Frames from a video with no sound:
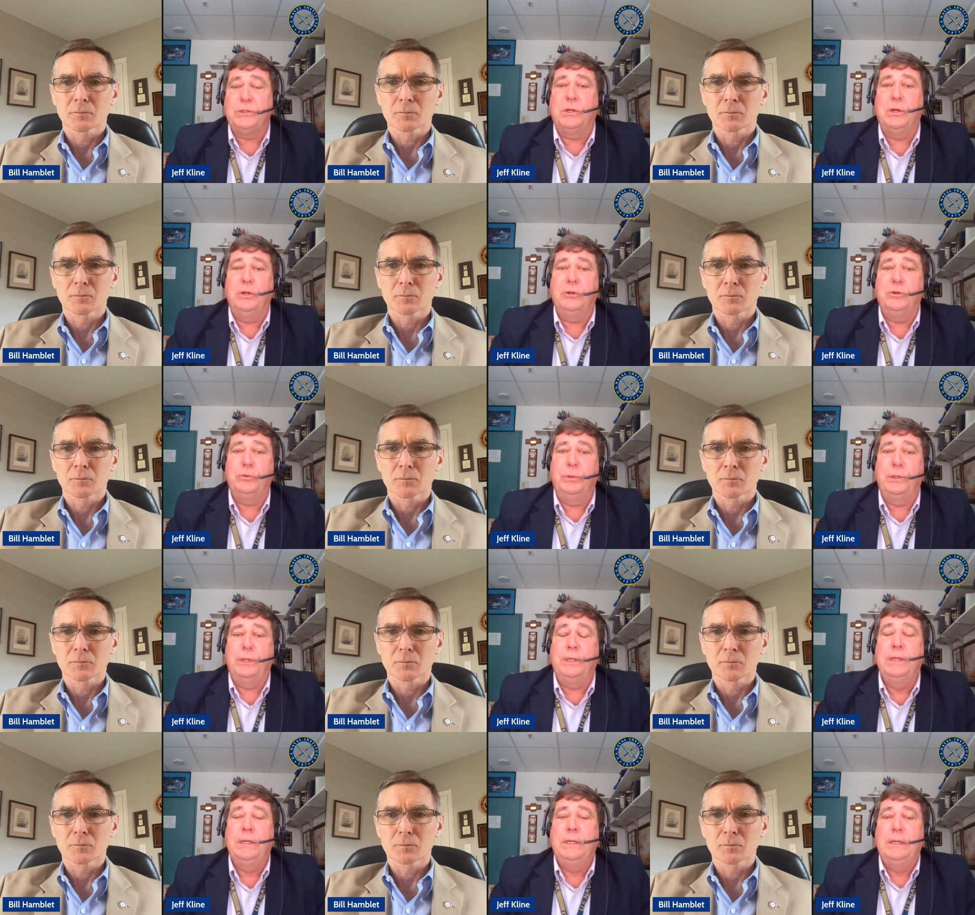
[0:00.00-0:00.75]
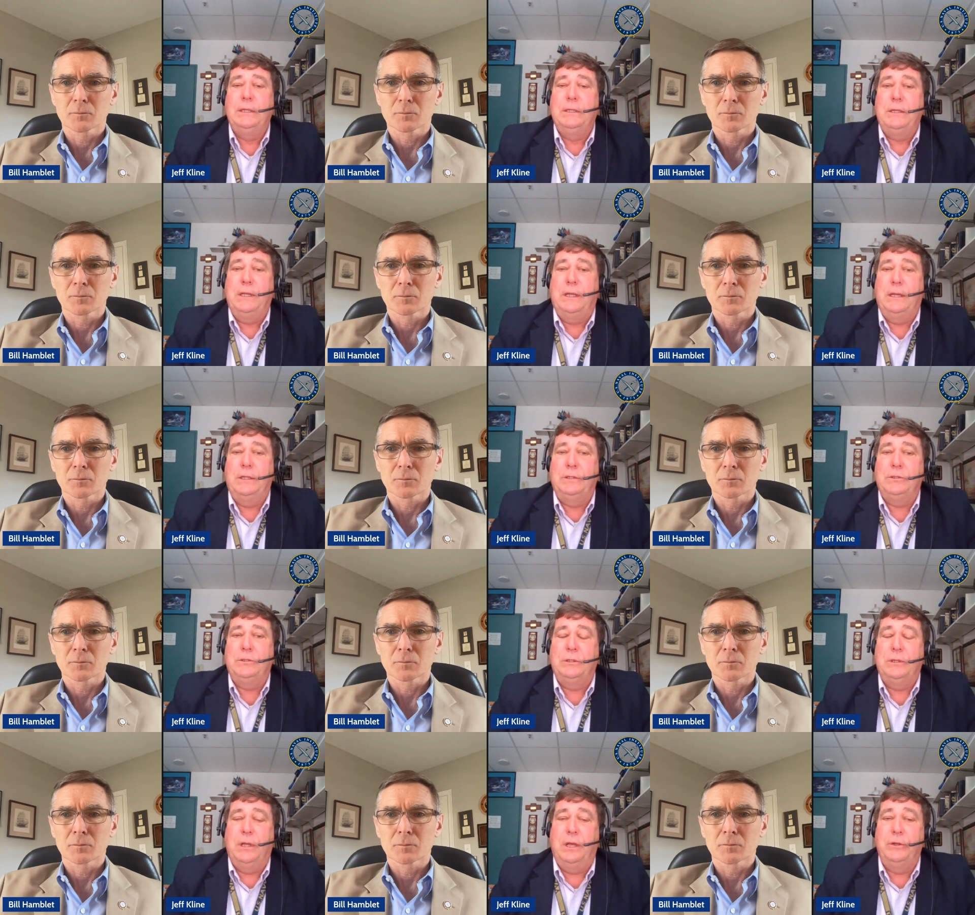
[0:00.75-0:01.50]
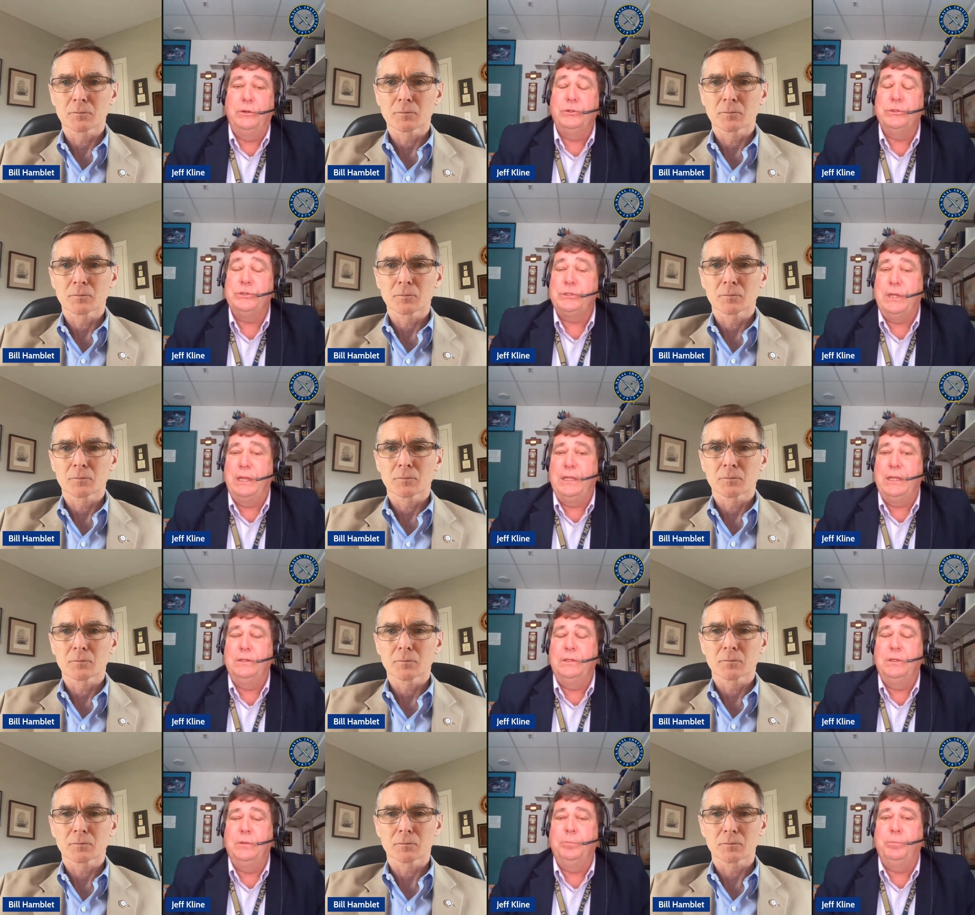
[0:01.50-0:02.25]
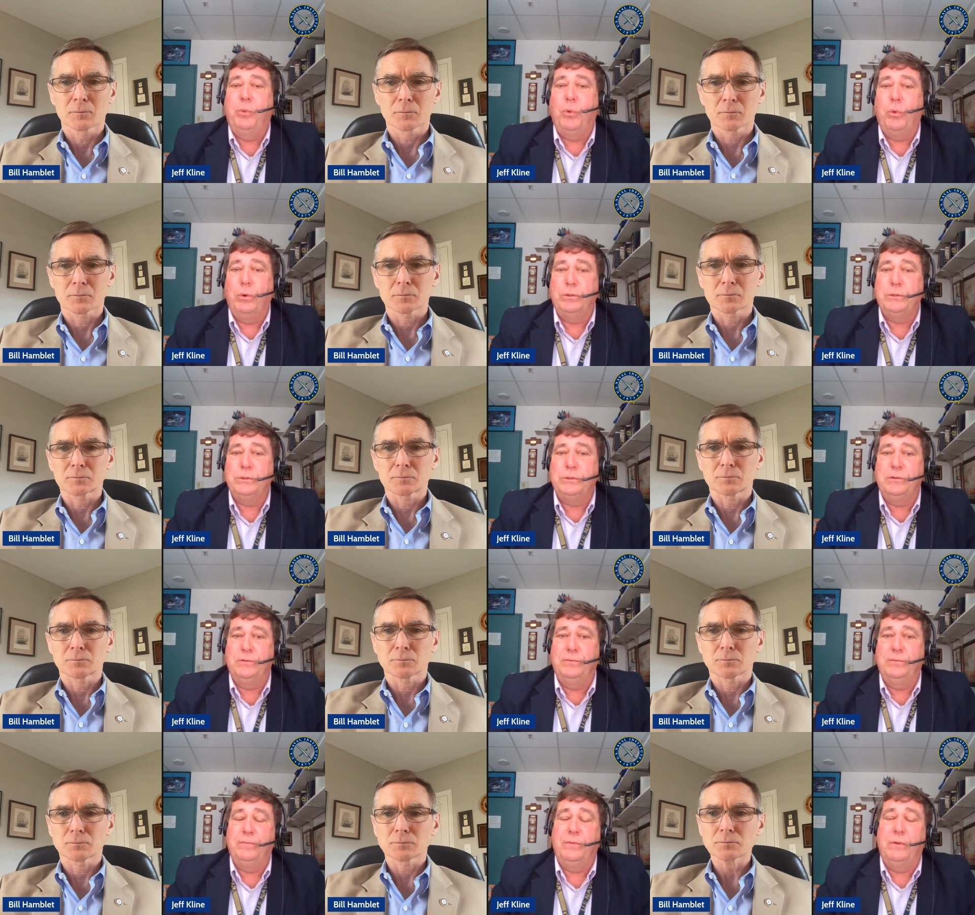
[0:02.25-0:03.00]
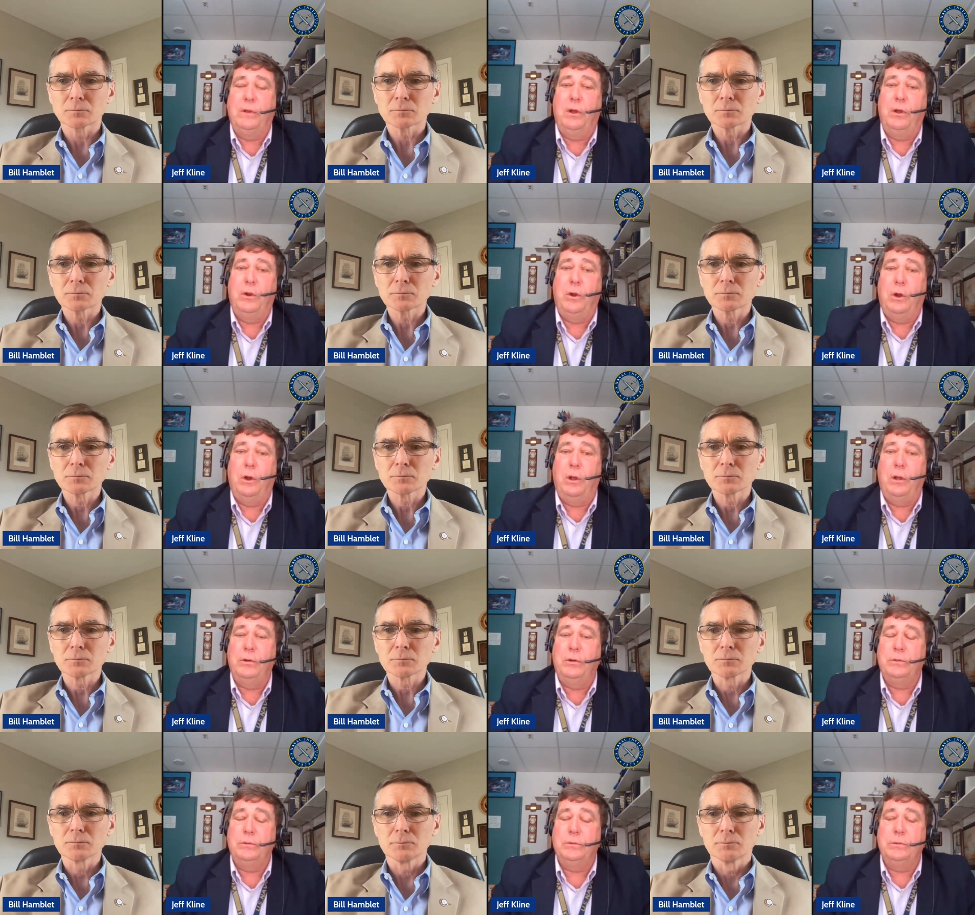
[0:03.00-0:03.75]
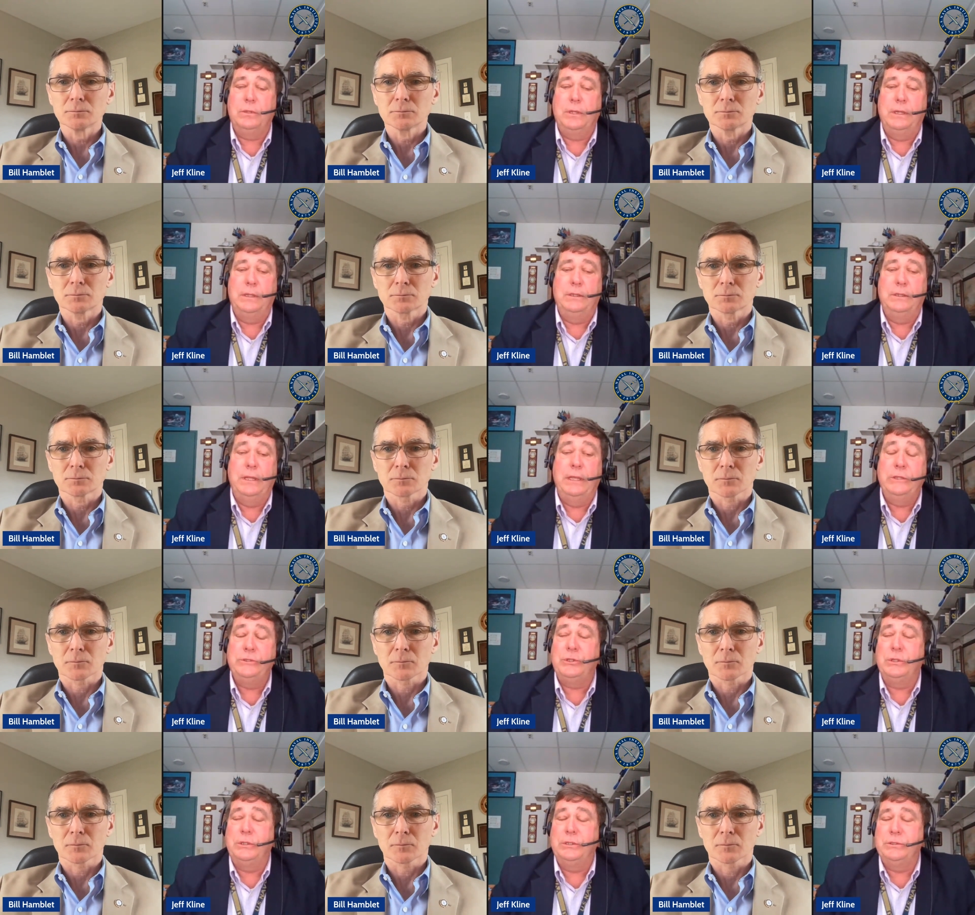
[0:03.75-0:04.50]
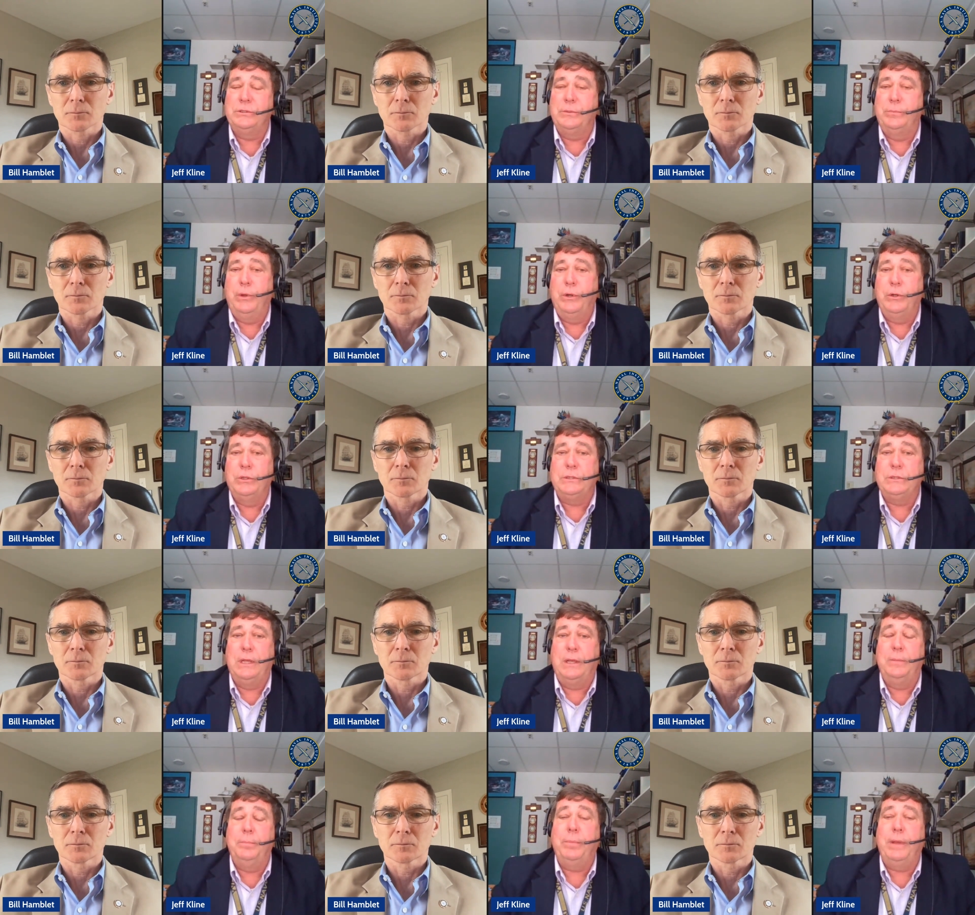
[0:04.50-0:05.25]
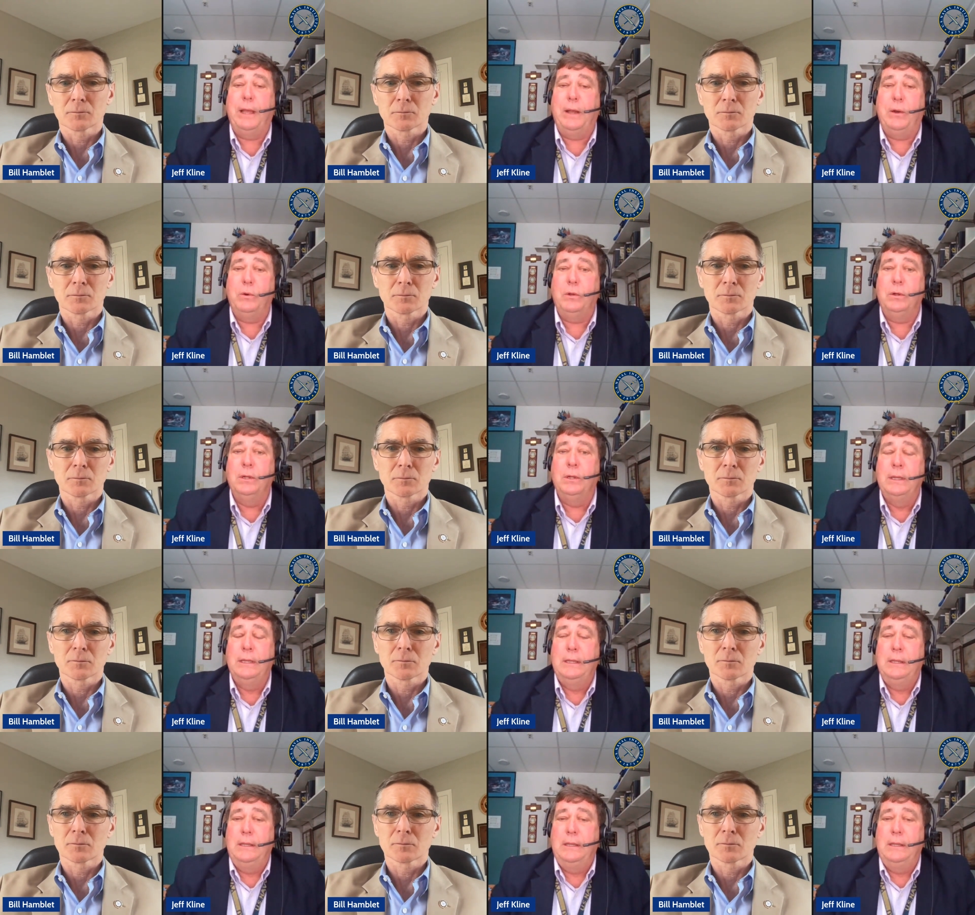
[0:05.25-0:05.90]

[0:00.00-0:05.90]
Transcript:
Speaker 1: the country to understand the importance of our nation as a maritime power